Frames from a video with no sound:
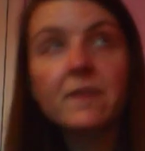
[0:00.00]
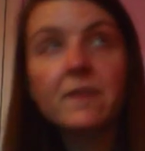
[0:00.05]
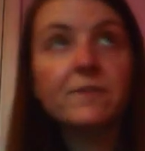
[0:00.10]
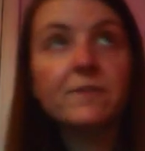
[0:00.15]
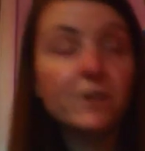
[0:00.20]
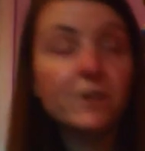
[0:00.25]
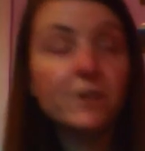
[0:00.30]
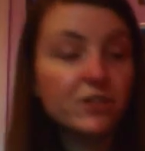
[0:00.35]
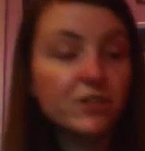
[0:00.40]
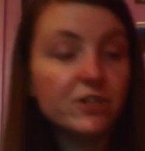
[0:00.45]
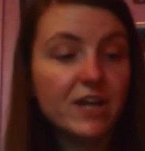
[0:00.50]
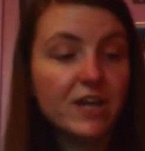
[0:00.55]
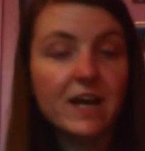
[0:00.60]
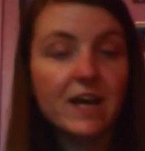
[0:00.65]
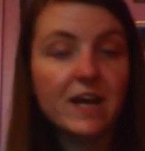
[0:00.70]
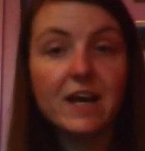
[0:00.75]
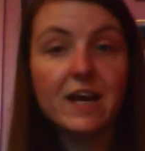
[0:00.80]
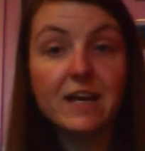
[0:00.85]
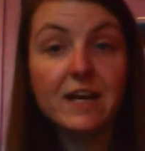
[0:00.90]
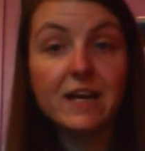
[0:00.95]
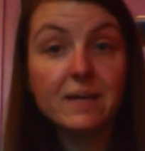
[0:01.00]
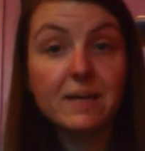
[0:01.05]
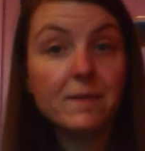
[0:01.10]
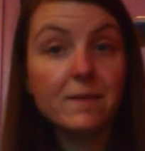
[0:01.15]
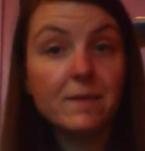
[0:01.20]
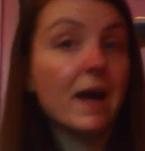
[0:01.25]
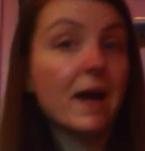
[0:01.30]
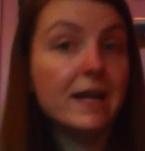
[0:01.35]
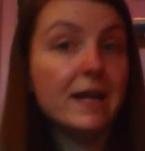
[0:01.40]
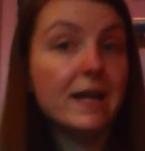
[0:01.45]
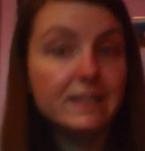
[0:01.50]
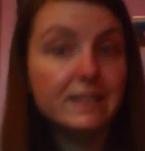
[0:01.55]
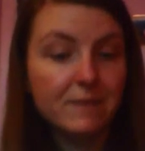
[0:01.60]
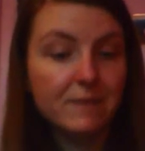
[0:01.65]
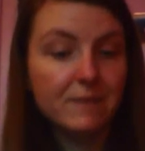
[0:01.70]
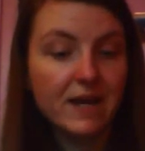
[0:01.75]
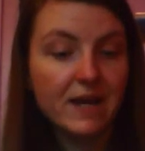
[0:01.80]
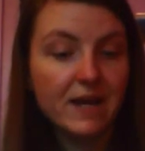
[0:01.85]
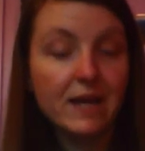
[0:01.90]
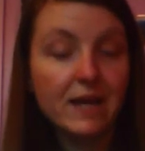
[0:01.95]
the first item I did
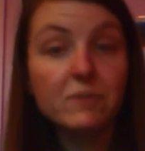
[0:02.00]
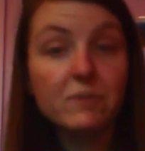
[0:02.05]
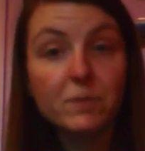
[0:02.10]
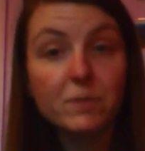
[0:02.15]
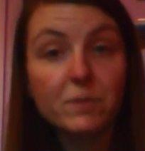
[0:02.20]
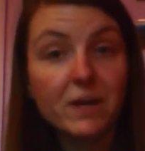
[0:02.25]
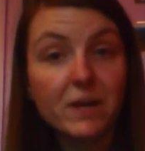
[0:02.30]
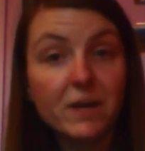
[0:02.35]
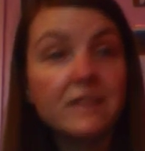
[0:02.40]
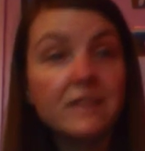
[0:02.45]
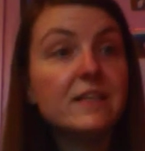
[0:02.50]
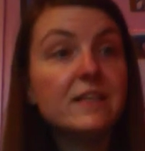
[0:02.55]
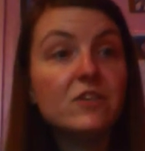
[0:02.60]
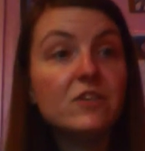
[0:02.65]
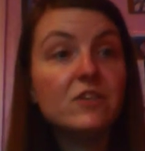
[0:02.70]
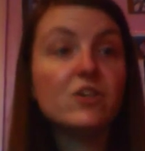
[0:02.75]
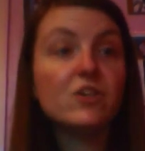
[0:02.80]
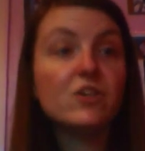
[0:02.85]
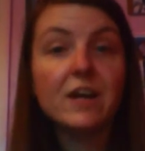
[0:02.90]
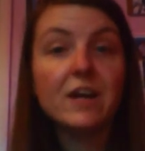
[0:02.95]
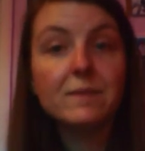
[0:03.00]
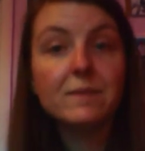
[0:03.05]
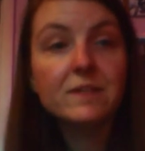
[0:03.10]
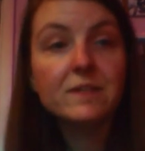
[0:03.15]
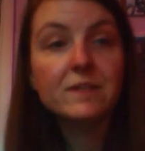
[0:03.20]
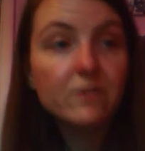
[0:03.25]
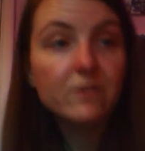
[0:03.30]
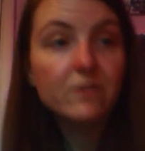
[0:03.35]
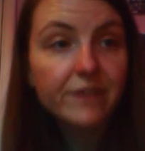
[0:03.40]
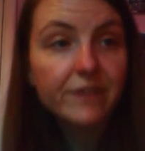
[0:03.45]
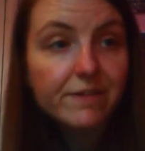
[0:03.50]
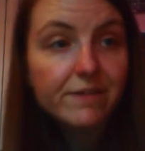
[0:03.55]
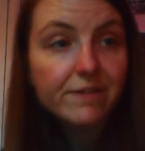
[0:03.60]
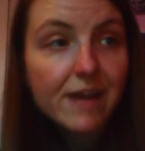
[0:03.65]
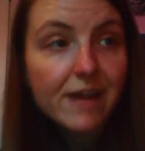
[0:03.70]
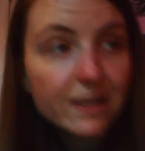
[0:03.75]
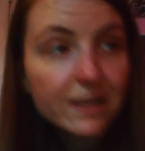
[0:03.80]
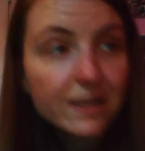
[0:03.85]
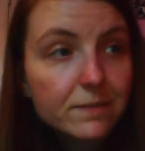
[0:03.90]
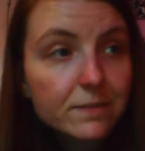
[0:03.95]
buy, and I'm surprised these two items did not get
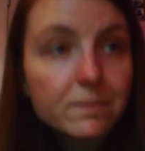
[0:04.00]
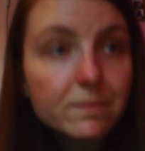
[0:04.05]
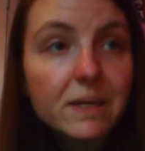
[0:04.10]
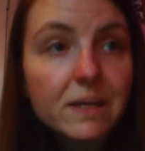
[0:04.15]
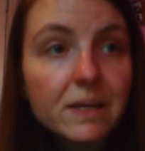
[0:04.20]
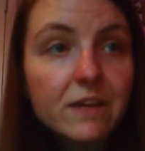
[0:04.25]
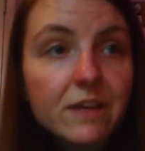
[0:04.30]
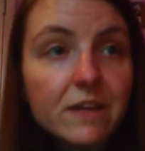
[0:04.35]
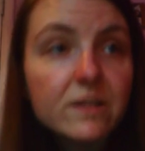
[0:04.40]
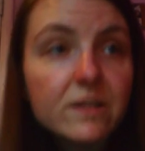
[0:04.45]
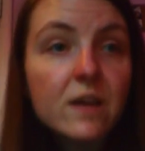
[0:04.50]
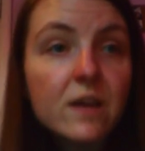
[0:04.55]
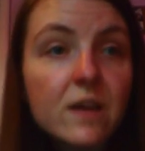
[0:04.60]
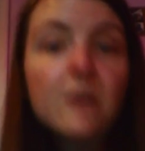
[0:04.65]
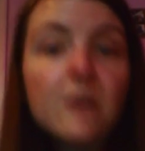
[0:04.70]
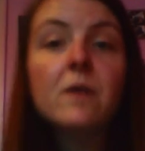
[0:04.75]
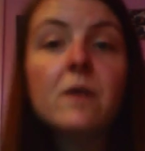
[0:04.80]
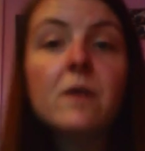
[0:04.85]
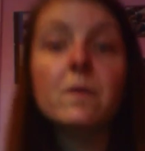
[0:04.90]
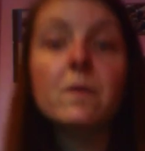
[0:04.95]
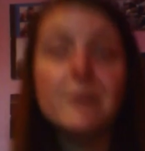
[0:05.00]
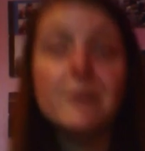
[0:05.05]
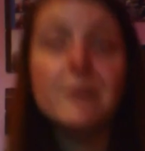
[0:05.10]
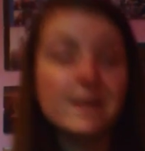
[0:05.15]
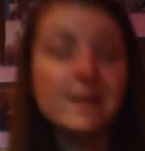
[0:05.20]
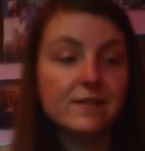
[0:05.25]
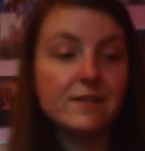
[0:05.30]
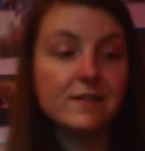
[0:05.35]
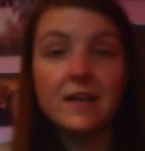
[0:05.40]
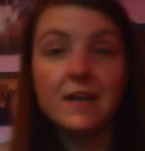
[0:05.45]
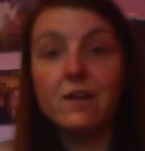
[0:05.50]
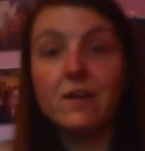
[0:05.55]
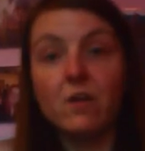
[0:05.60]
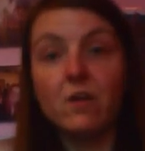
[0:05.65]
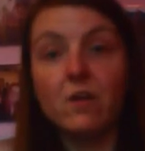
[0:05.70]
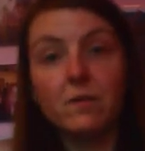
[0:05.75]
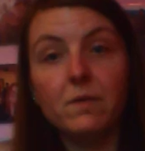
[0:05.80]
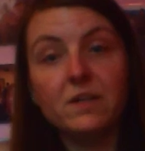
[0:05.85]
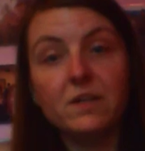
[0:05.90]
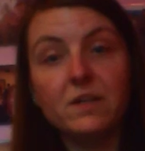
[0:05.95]
wrecked because we
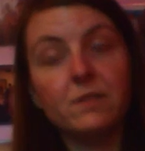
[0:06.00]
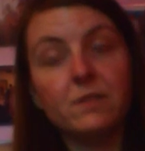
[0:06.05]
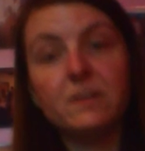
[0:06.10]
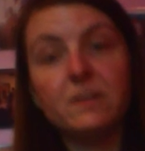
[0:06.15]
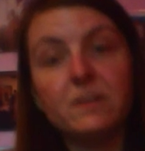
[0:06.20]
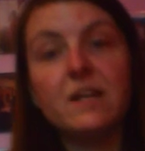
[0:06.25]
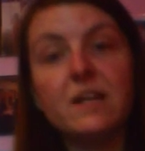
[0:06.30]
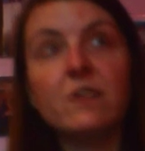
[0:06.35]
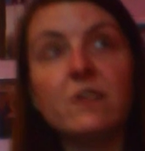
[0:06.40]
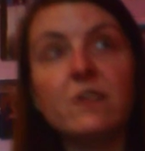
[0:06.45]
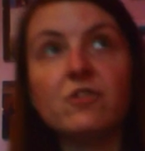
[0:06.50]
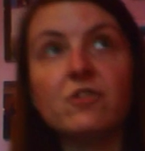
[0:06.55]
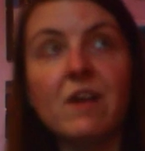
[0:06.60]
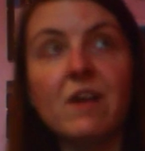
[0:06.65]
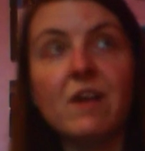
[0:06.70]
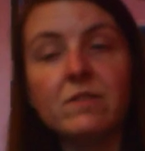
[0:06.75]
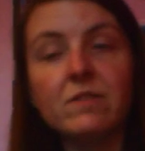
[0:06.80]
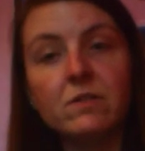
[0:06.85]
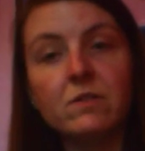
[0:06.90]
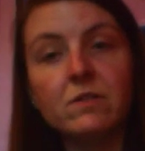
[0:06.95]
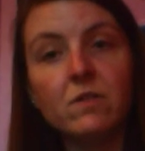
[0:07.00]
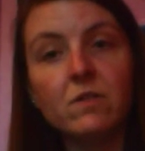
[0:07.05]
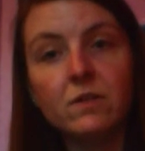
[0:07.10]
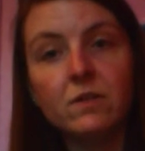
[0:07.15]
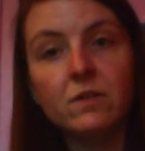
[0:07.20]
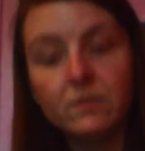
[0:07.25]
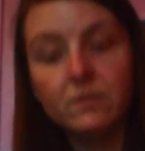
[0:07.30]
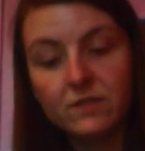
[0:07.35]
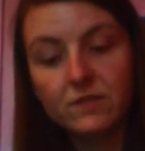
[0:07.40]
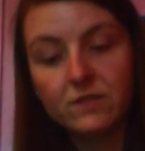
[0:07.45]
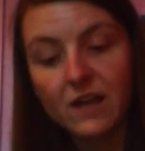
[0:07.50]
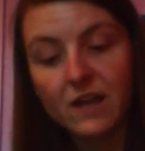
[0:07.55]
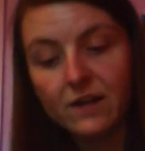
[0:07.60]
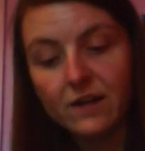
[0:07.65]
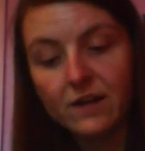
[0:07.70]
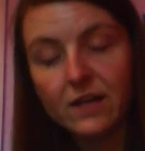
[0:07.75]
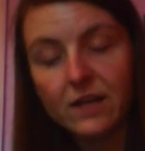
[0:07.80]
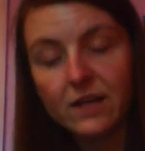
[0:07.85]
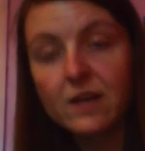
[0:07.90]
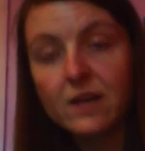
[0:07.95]
done about 10 hours travelling on
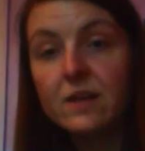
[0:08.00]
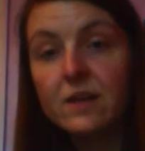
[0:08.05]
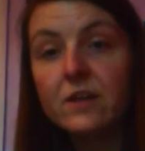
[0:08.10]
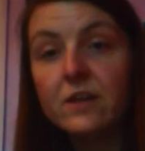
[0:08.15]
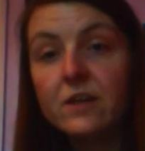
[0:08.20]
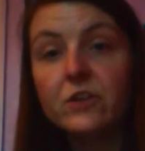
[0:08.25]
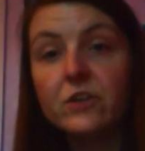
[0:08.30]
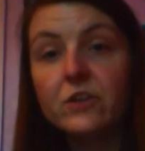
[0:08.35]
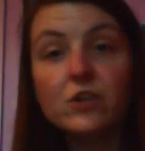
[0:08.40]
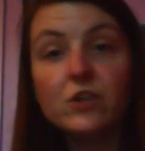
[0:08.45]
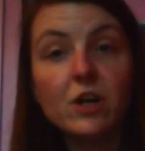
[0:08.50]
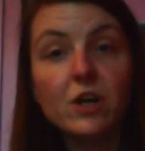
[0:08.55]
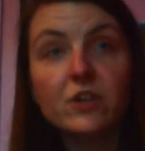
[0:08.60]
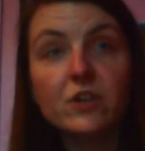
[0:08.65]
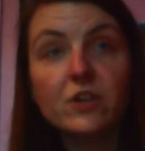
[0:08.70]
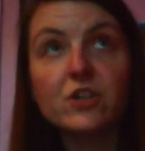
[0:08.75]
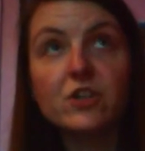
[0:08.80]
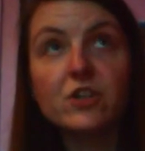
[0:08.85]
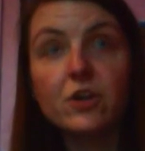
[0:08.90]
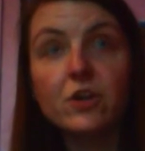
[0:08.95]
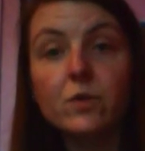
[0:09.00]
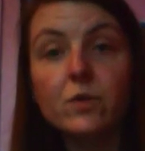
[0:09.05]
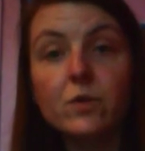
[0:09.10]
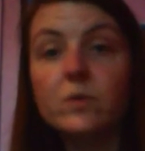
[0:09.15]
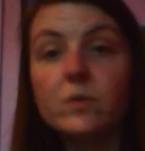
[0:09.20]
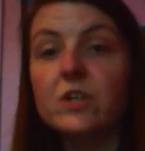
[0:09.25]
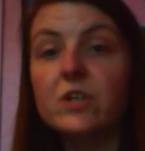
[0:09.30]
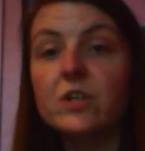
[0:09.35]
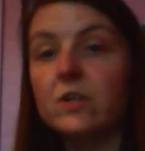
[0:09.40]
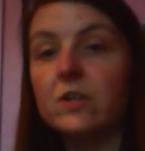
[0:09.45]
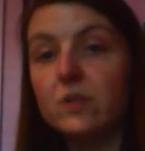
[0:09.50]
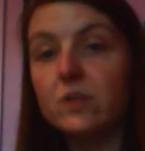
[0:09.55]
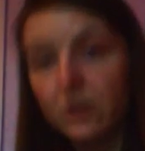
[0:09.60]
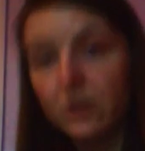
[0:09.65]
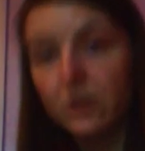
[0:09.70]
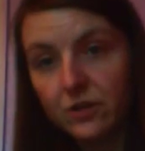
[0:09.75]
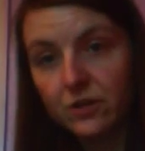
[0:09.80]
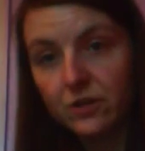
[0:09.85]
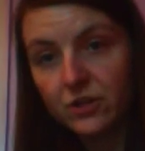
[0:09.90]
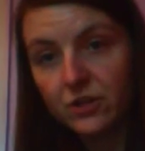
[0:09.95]
Saturday, 2 hours in a coach,
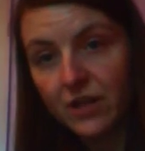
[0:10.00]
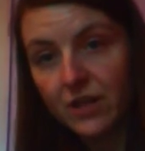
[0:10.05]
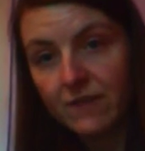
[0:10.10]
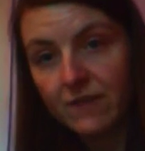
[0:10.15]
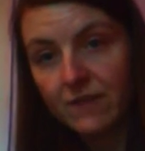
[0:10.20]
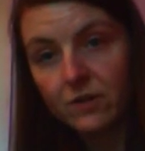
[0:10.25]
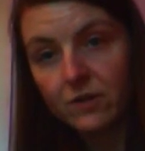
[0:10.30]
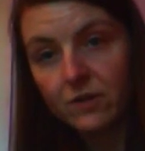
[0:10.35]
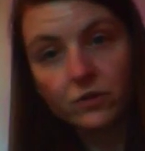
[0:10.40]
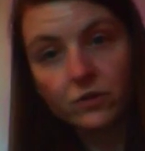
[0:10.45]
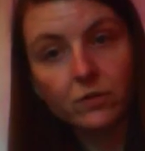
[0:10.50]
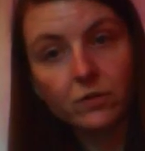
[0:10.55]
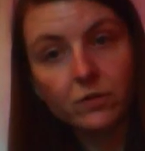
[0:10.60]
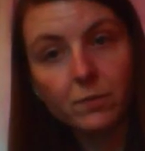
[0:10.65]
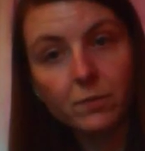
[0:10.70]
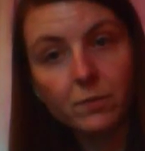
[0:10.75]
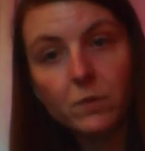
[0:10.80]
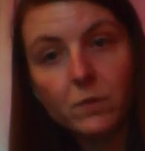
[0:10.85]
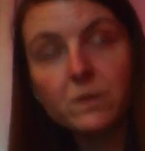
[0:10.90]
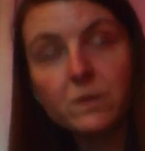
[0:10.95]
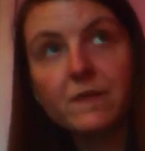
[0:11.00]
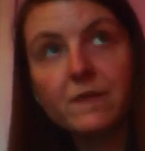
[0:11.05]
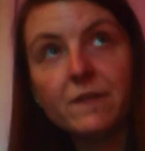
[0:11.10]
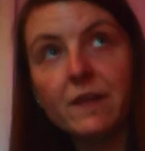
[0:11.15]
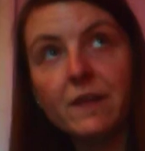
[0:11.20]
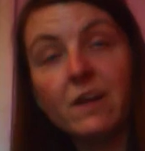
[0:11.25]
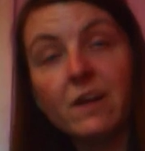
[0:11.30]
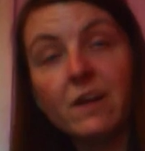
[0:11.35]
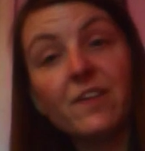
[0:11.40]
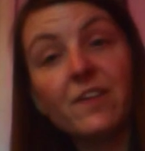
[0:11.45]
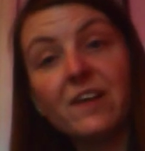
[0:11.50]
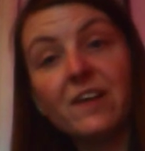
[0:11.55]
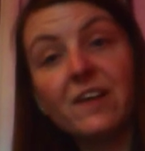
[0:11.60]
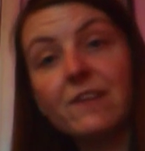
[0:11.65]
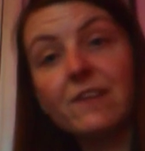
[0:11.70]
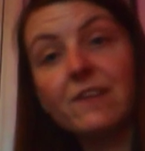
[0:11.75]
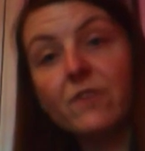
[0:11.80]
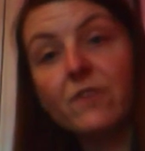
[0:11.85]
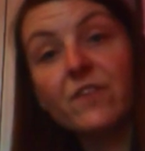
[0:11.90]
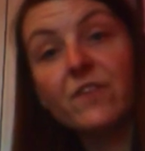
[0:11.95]
2.5 hours on a boat, and then another
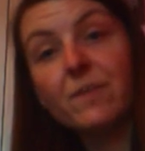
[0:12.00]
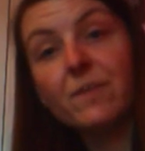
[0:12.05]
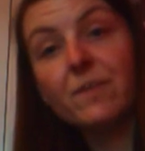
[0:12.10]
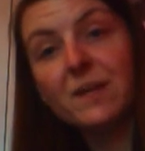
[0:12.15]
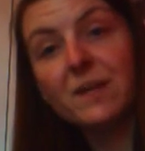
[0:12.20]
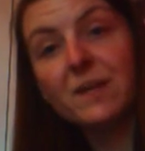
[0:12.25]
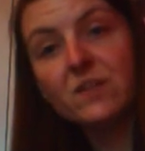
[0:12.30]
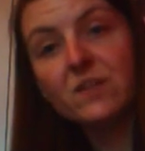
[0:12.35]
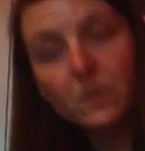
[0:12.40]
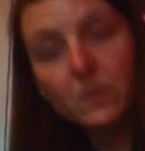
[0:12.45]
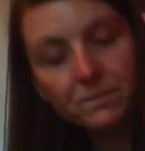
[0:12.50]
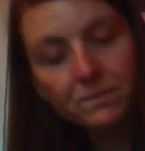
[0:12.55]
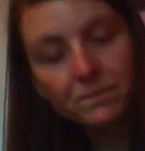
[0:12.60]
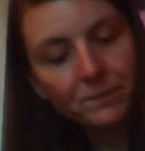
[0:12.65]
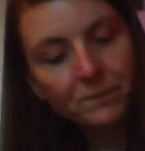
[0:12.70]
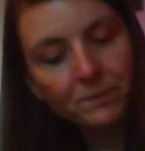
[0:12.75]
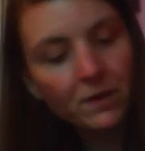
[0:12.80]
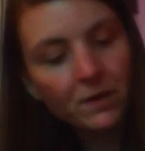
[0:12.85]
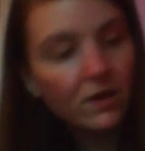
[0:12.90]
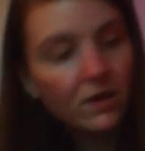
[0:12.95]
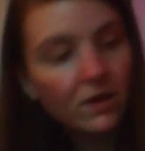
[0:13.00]
like 4 or 5 minutes home.